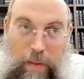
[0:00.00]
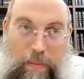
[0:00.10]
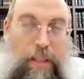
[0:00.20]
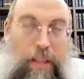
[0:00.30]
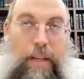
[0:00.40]

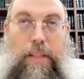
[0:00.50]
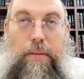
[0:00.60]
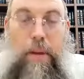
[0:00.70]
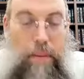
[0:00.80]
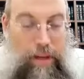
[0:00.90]
fact that he's
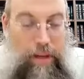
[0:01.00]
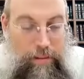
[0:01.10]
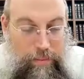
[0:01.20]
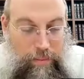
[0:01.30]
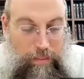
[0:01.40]
screaming
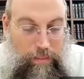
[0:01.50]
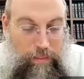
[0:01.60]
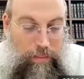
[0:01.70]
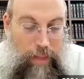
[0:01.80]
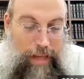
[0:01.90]

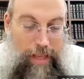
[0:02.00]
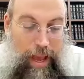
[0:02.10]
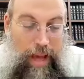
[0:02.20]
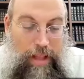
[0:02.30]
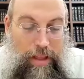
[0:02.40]
at the
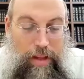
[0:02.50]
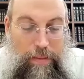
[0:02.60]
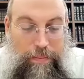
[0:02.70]
end